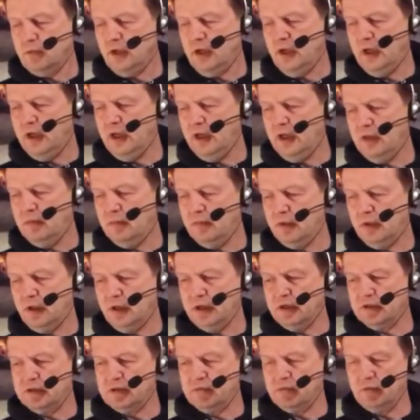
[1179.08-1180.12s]
then
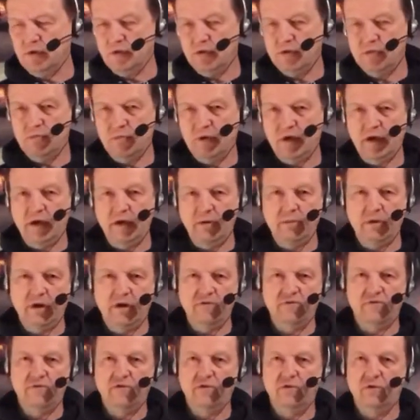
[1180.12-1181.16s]
plus with
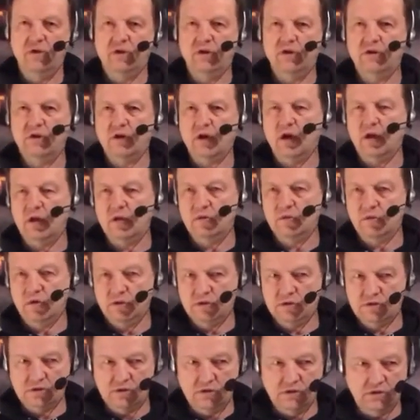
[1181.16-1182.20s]
my food
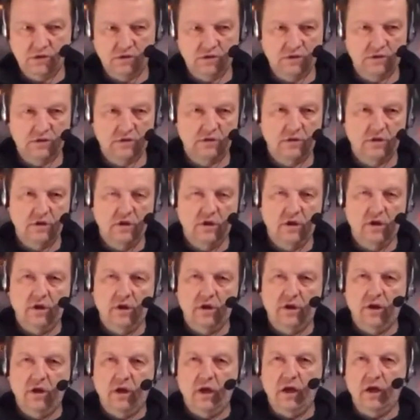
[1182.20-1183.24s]
intolerances
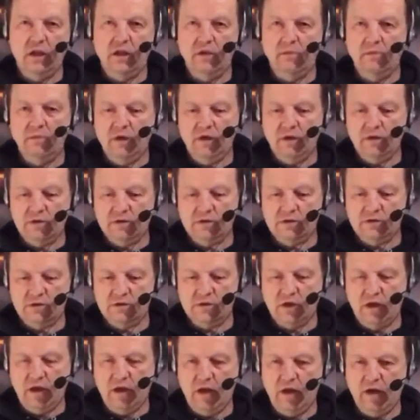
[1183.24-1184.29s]
and the
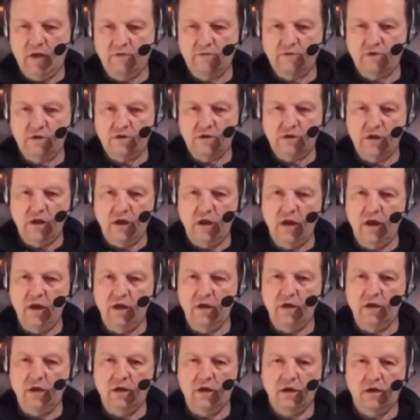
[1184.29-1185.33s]
medicines I have to
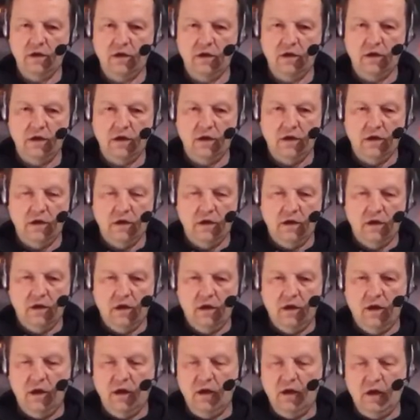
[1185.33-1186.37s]
take,
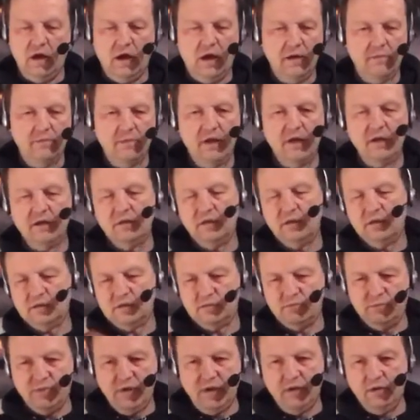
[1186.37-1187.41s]
and I made
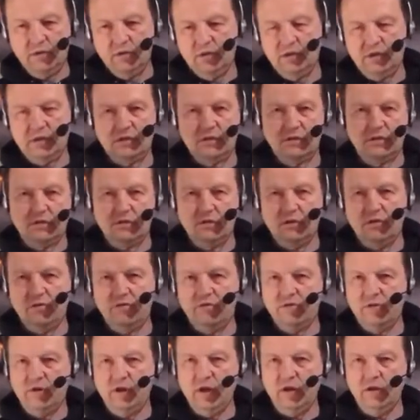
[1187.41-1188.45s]
this big list of
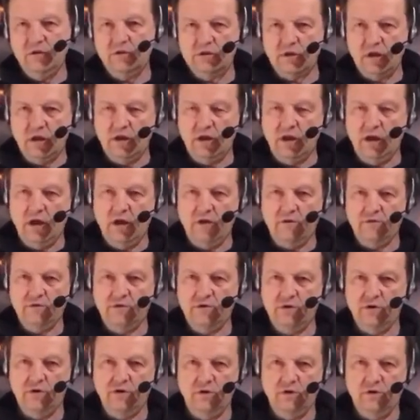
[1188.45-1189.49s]
things I'd have
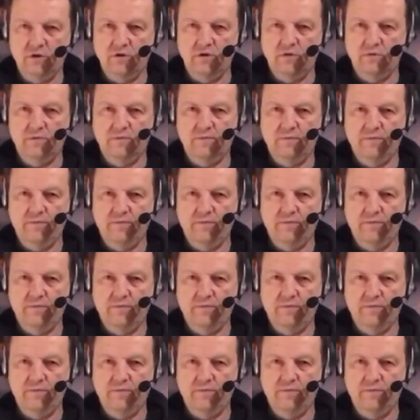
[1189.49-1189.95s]
to do